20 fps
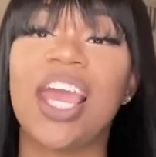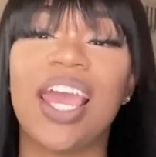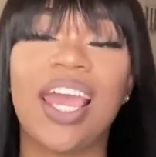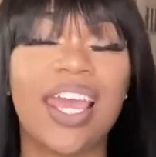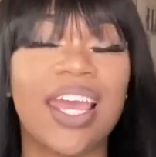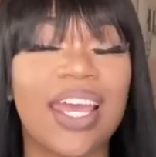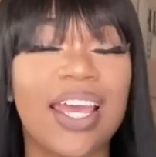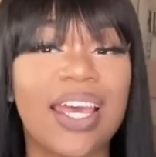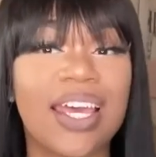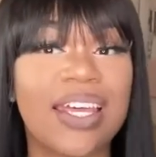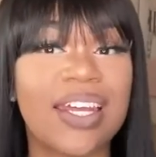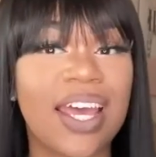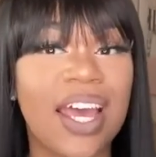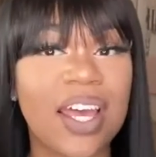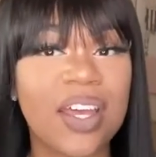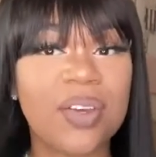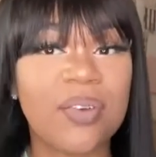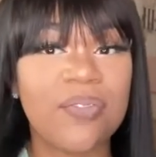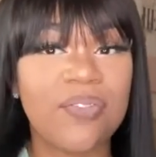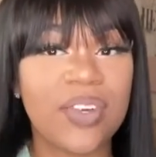And
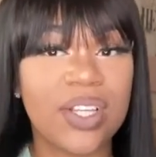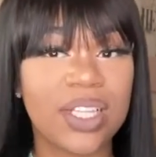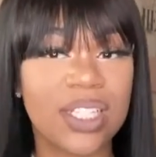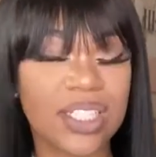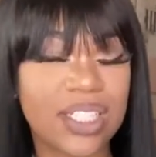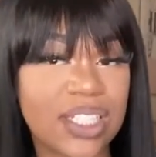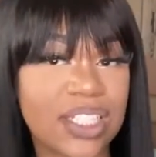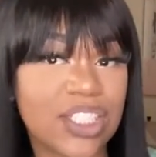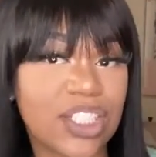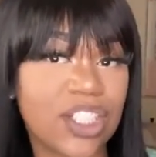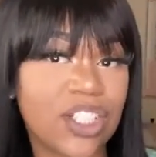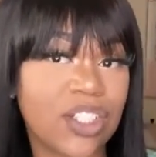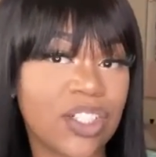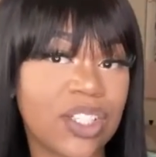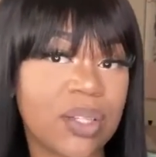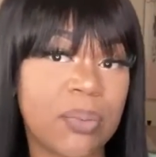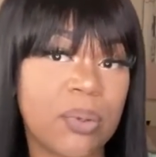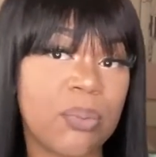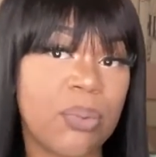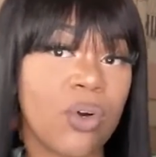I am feeling this look.
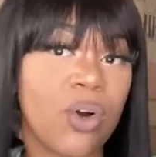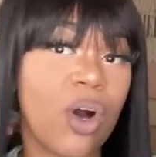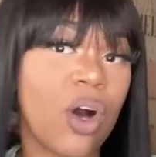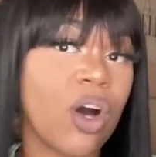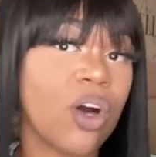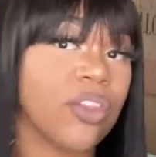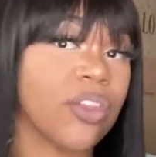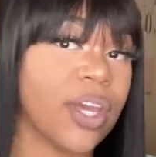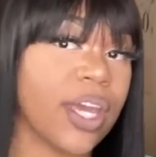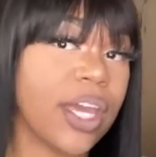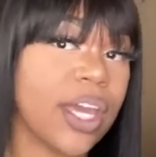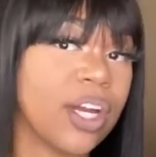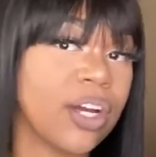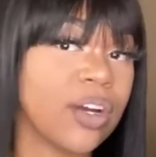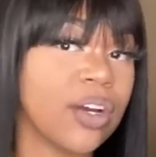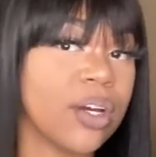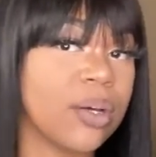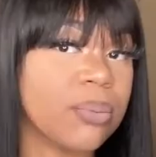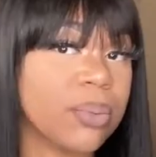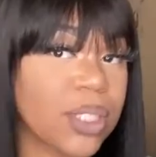Let me pull all the
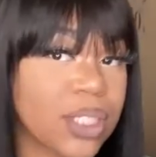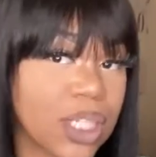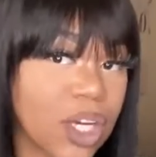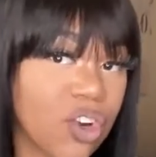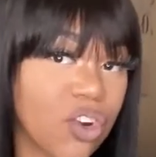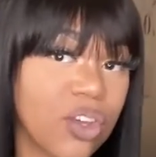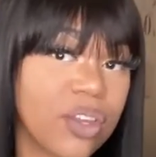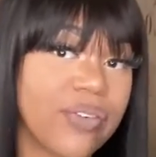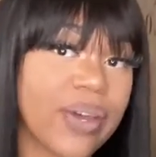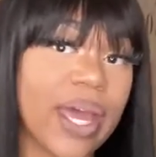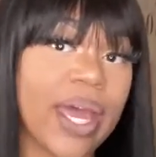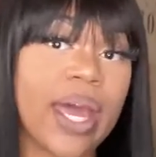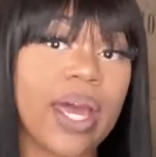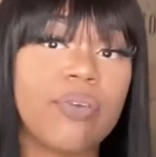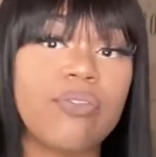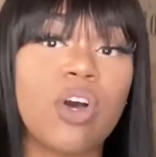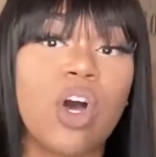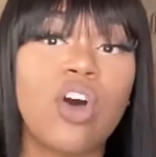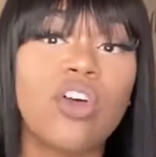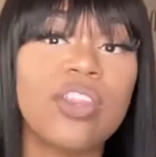hair up because I don't even
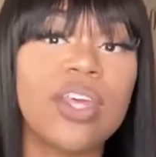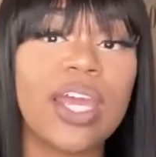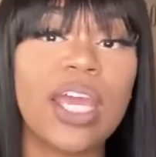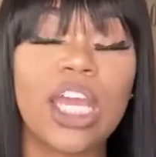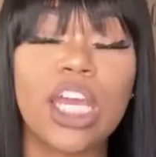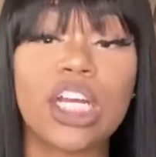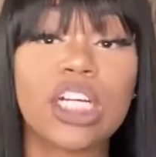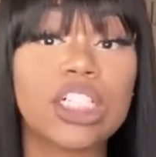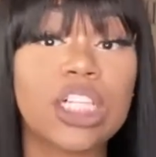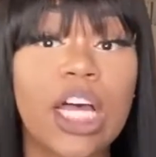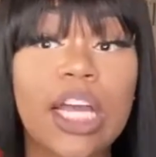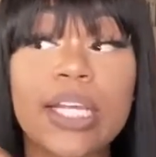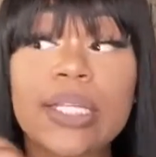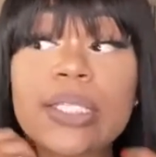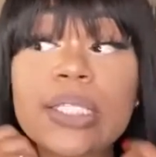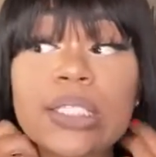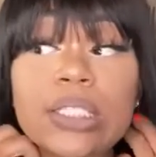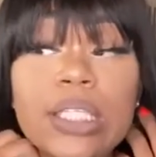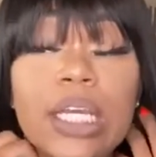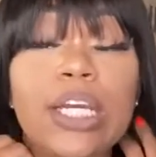have all the hair.
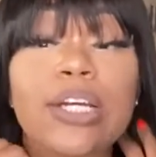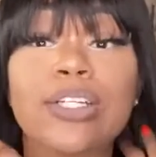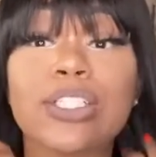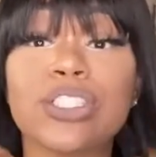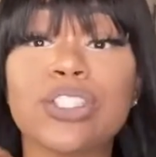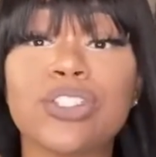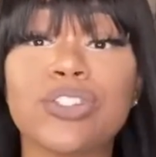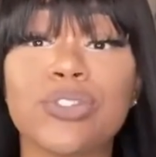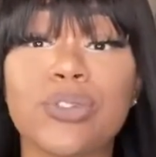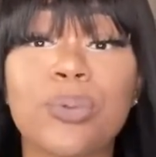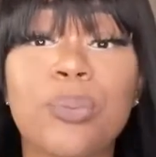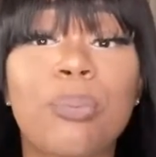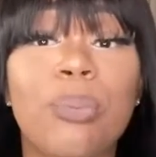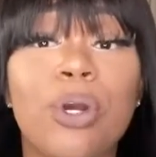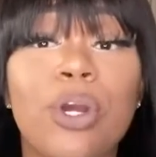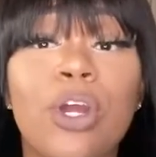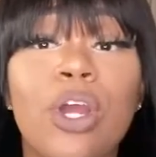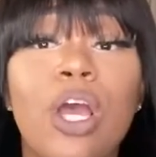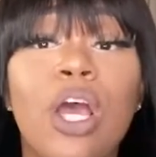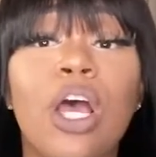Like this hair is
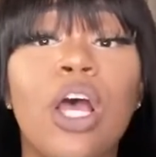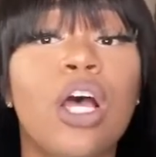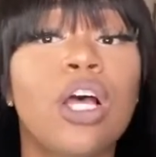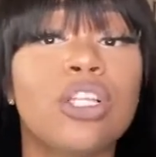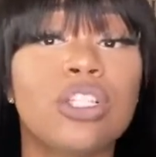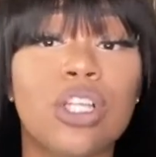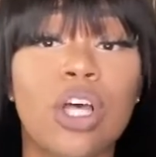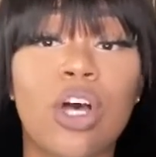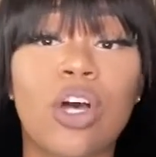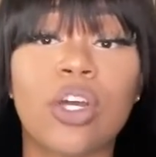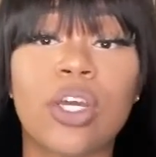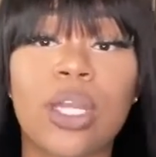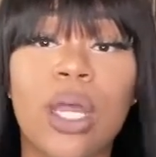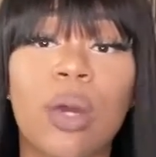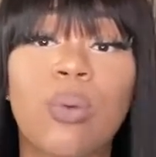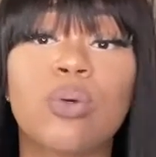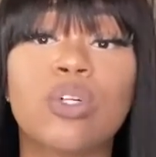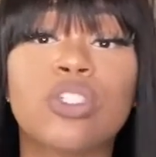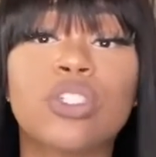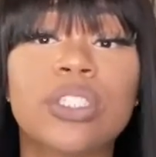super long and
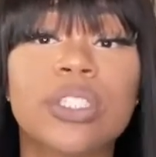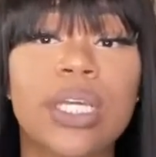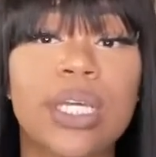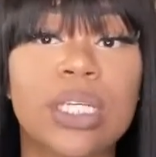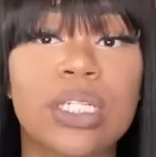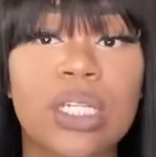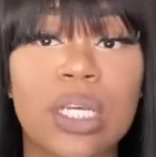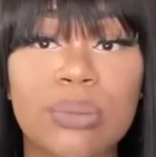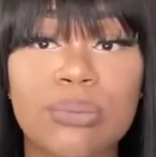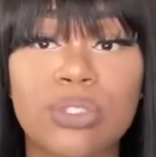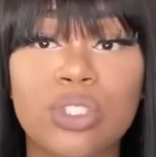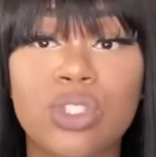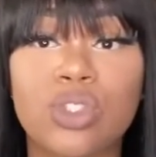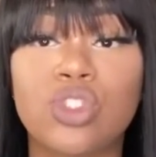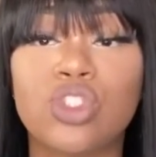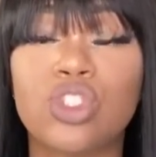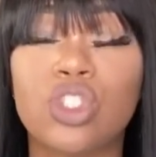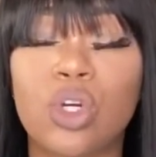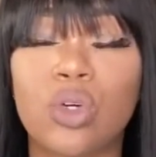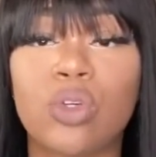I will stand up to
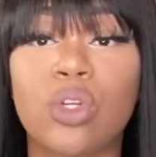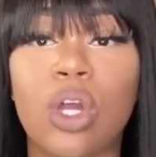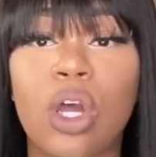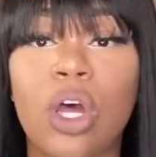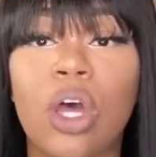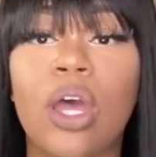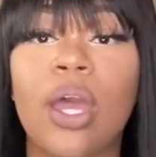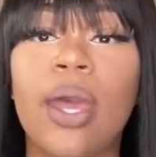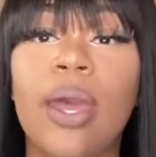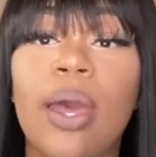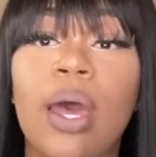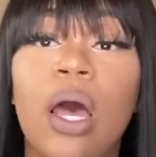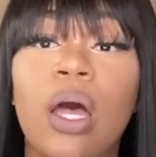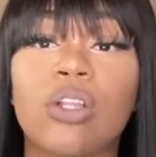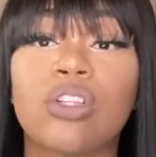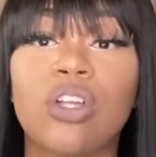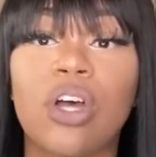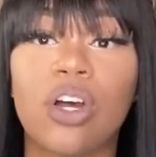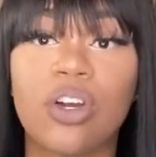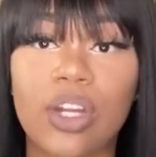show y'all
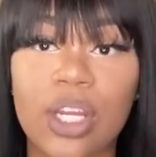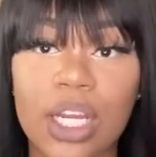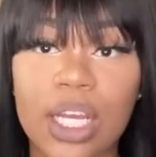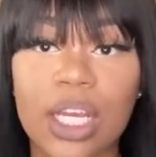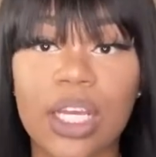how long it